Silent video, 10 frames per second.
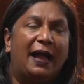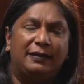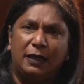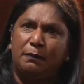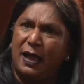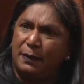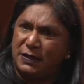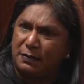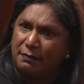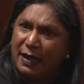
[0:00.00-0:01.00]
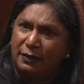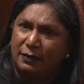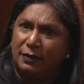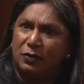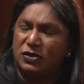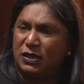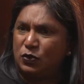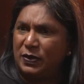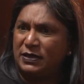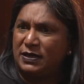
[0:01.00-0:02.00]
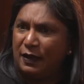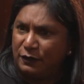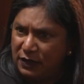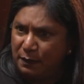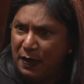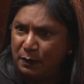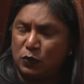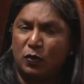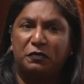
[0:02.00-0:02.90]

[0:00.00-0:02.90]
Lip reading: I think perhaps a month or 6 weeks after the papers were